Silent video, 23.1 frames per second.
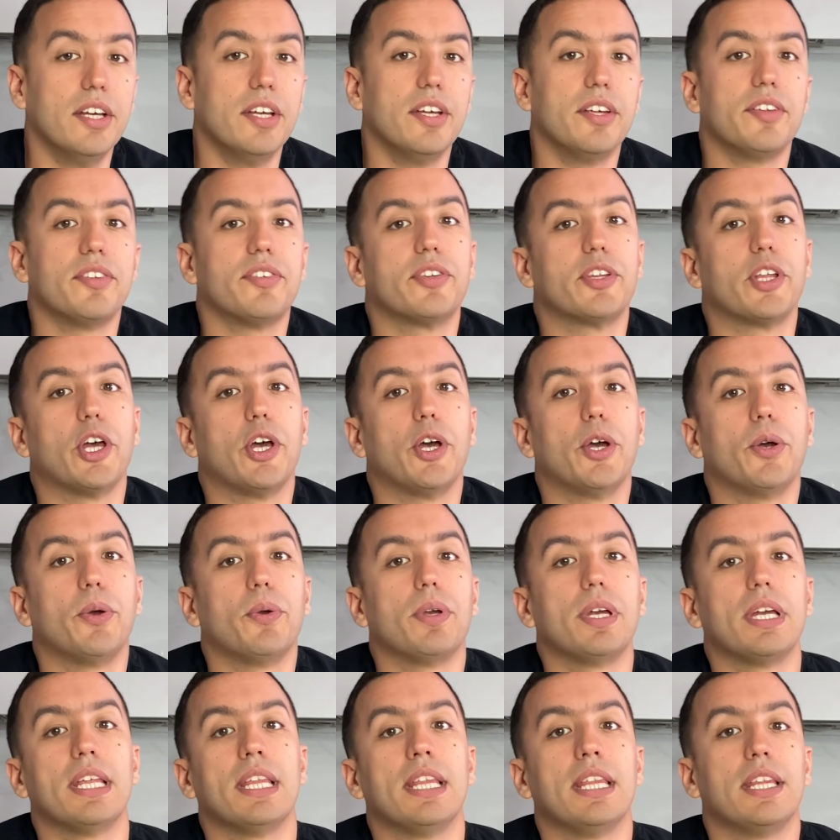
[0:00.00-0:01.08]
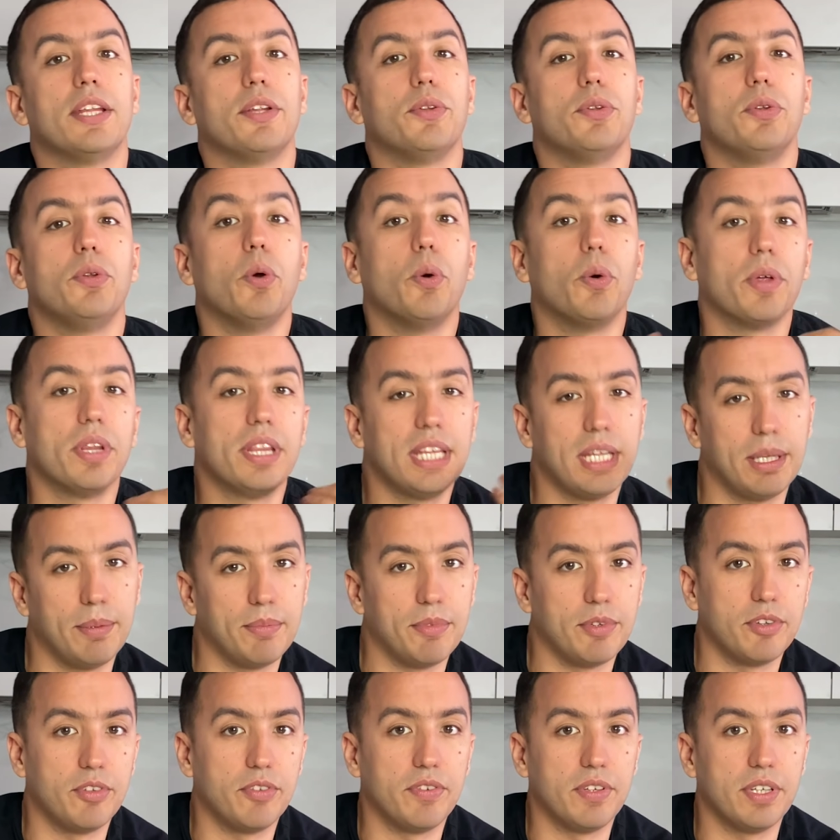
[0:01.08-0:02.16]
So in the northern
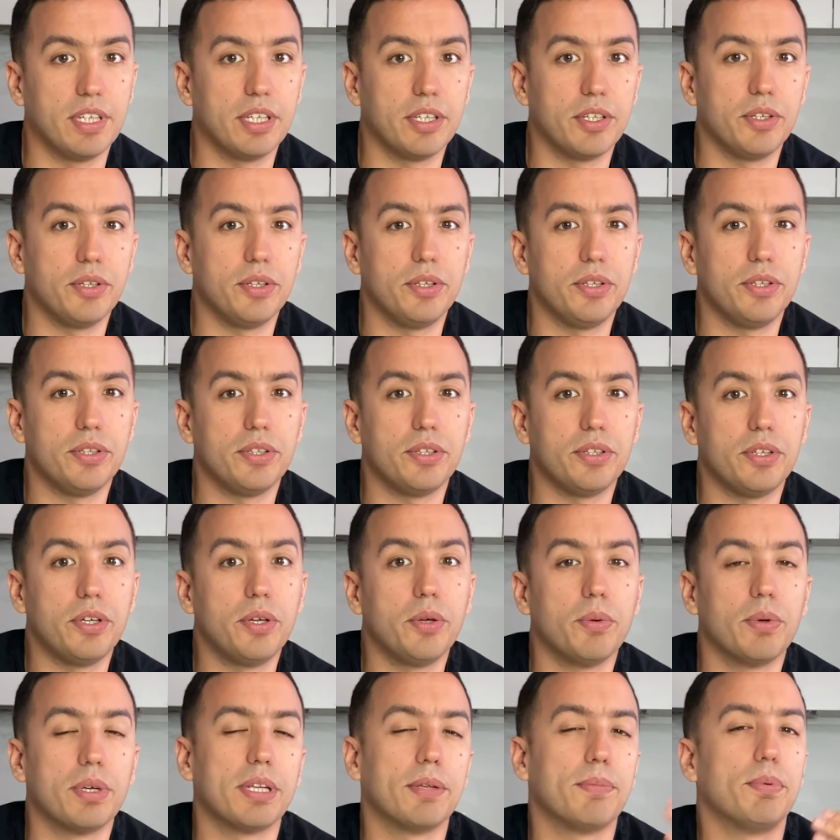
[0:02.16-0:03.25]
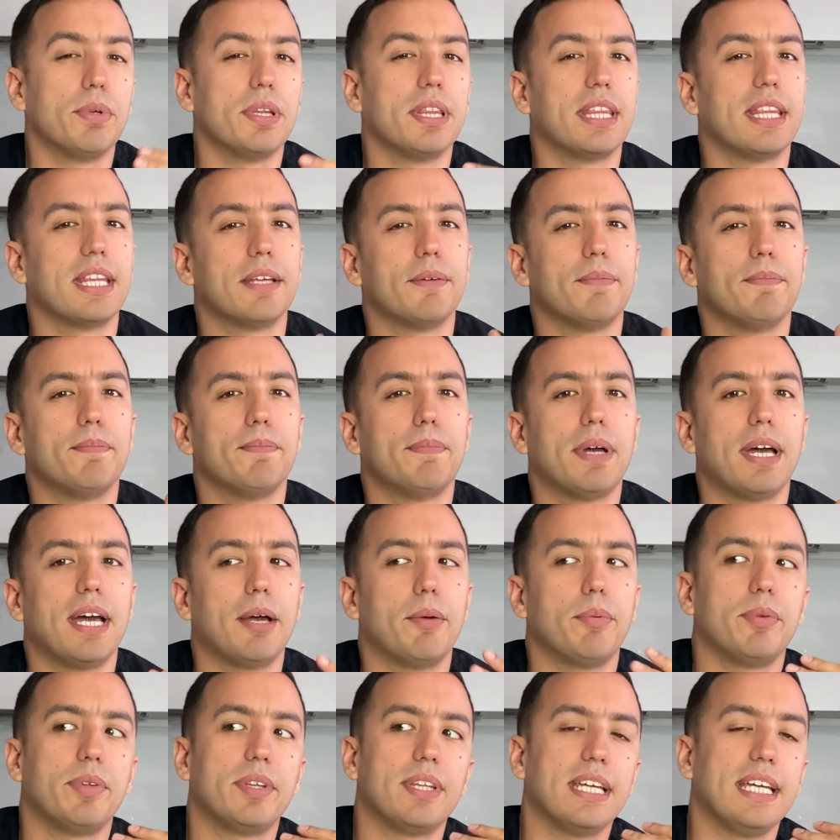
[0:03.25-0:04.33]
hemisphere you want to put them
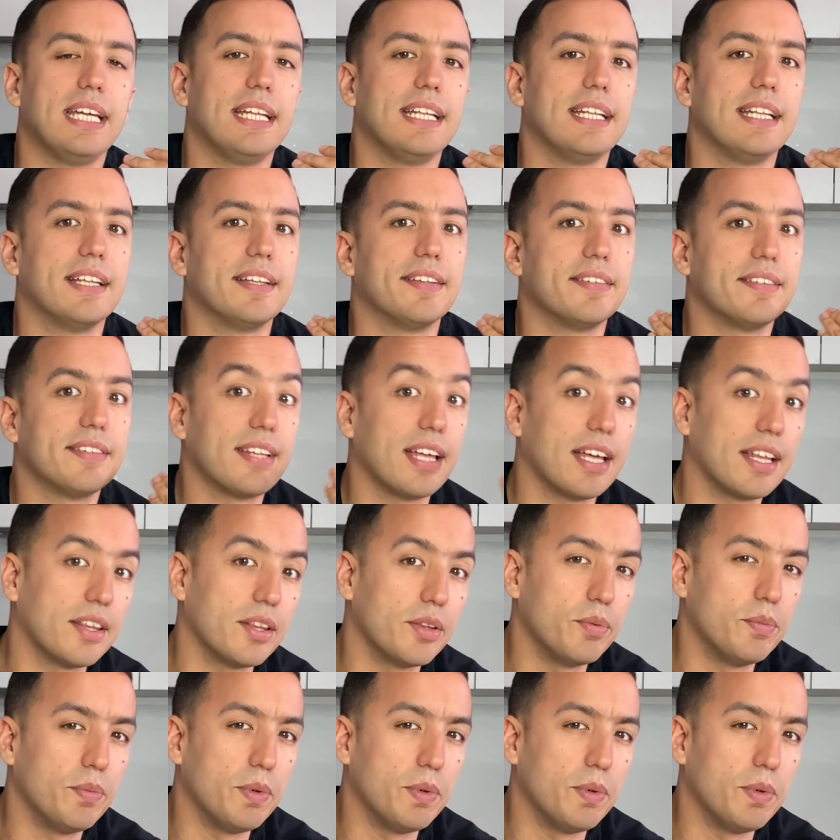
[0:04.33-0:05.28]
perhaps in a southern